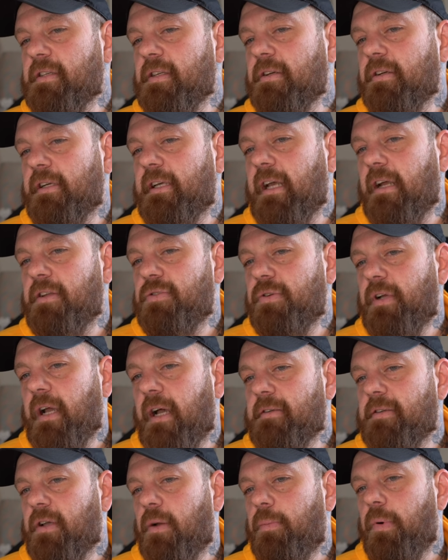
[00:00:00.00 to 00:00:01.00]
is there to catch you
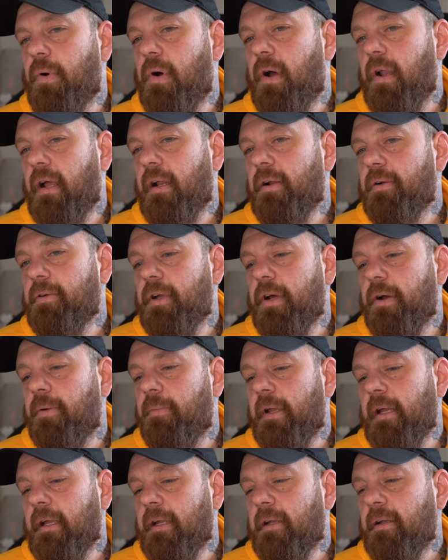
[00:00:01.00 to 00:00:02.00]
guys up on? I don't know,
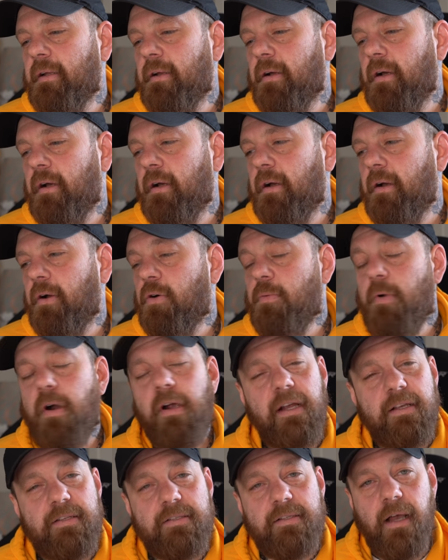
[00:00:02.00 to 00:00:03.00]
man. Uh,
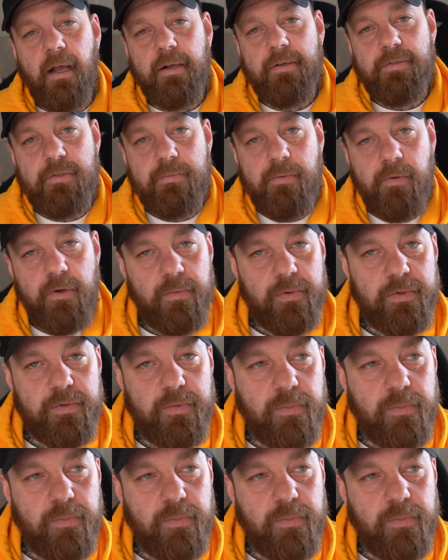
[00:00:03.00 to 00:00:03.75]
Omar has a doctor's appointment